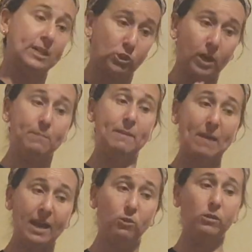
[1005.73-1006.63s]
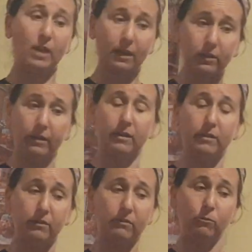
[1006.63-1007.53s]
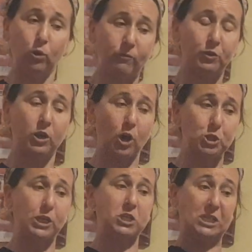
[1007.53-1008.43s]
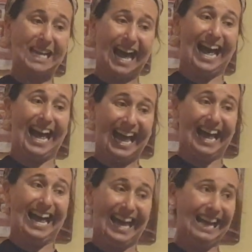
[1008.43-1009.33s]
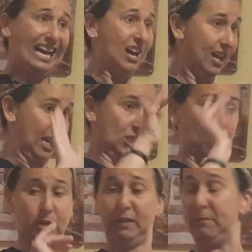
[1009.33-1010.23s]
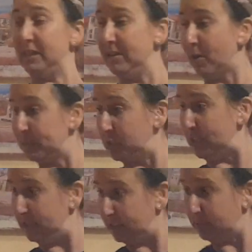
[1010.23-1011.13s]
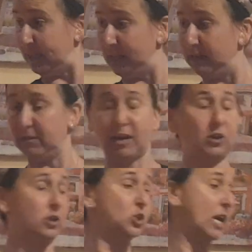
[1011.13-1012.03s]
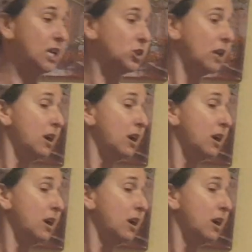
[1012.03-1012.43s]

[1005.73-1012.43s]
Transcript: He's got to be male, like, you know, room for negotiation. Yeah, he's got to be the opposite gender to me. I don't judge.